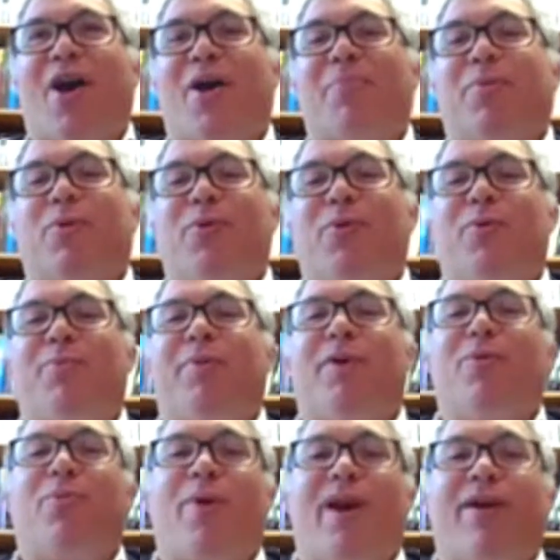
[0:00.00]
who would be
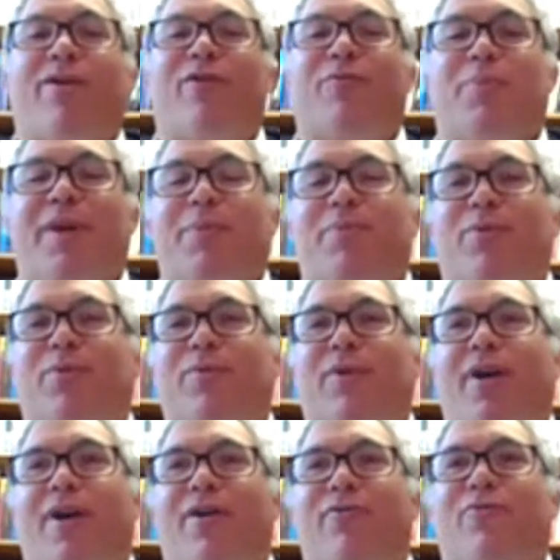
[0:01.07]
aware of people
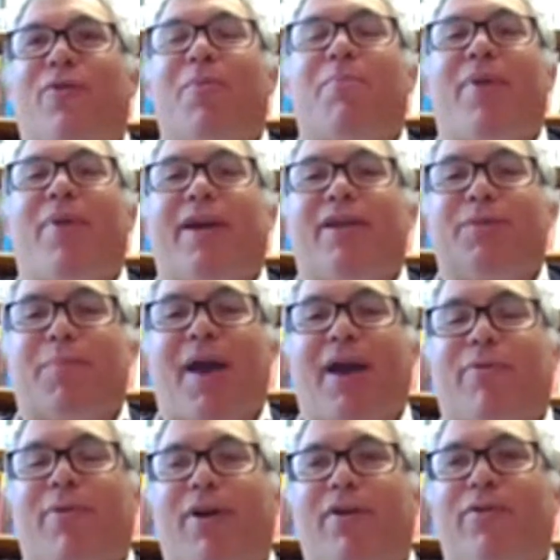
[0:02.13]
from Beckett's
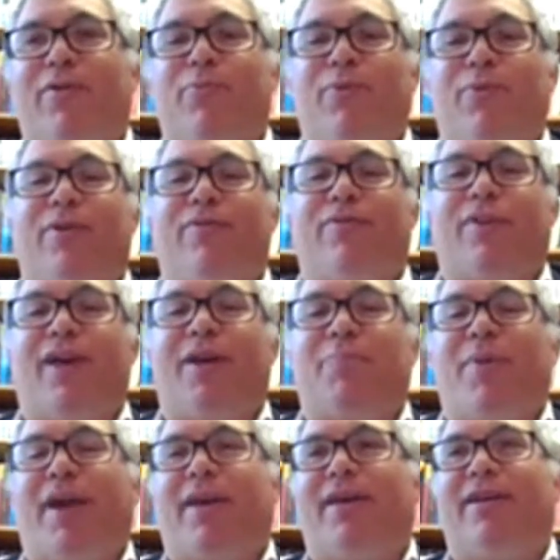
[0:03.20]
background, who would have,
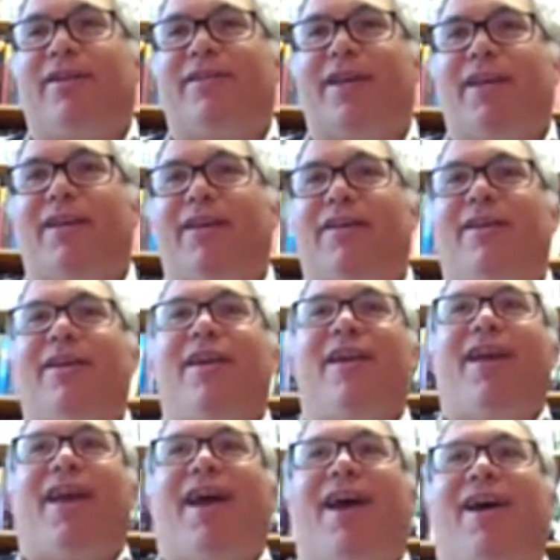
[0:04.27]
like Beckett, attended
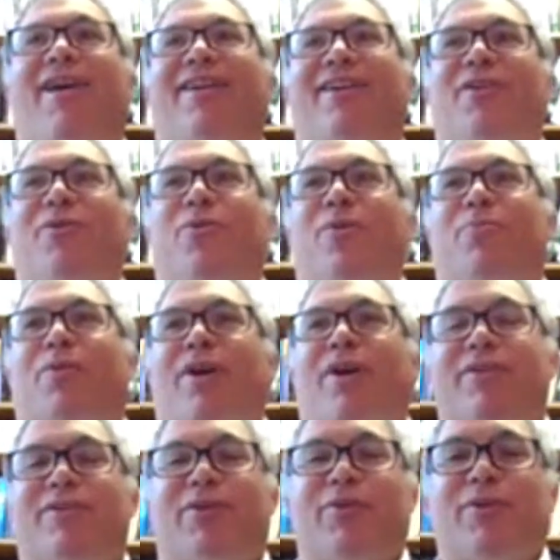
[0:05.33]
a
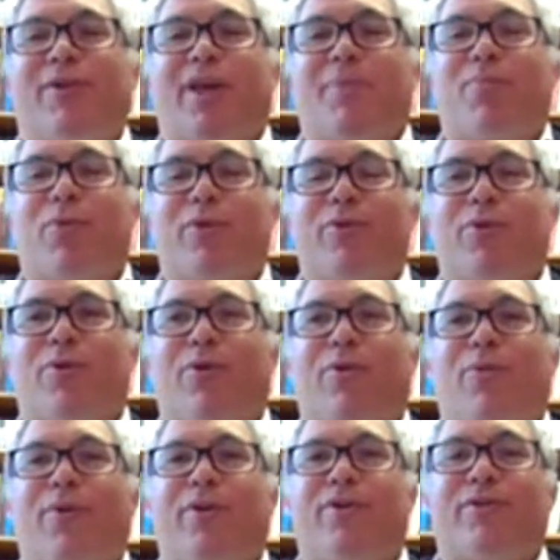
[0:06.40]
private school like
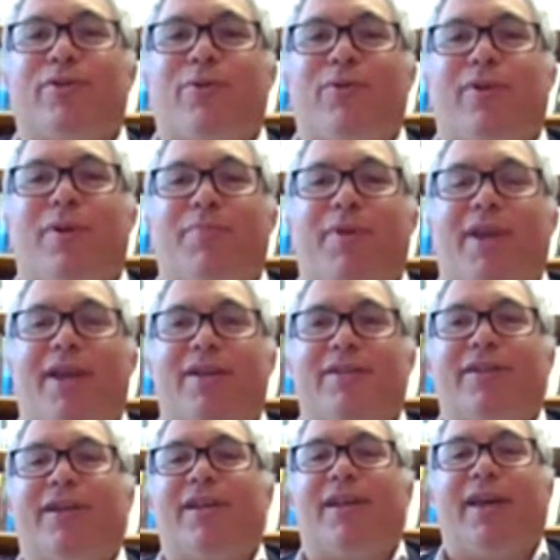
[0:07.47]
Portora Royal School up in
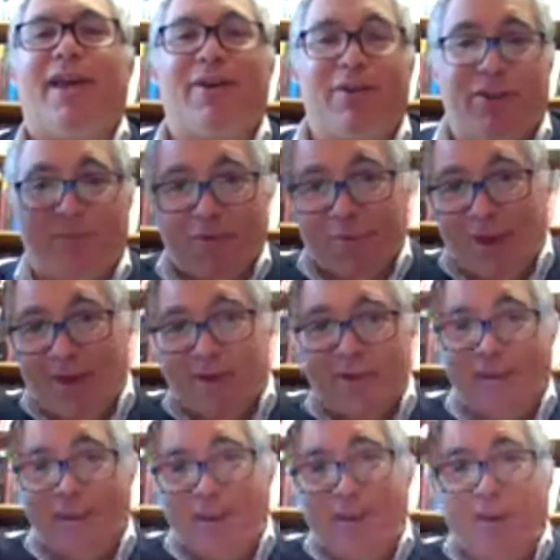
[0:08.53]
Enniskillen, County
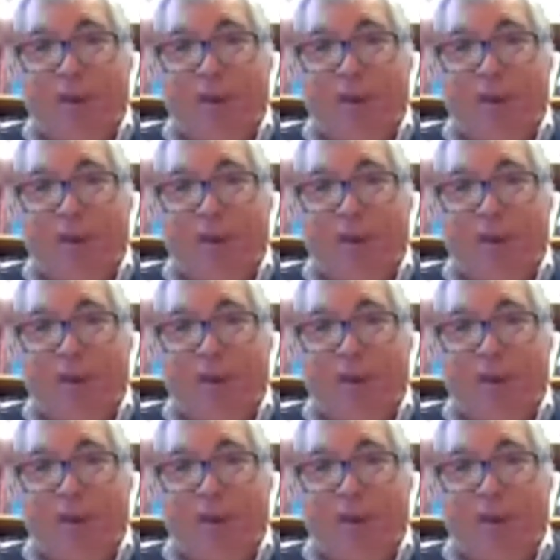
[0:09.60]
Fermanagh,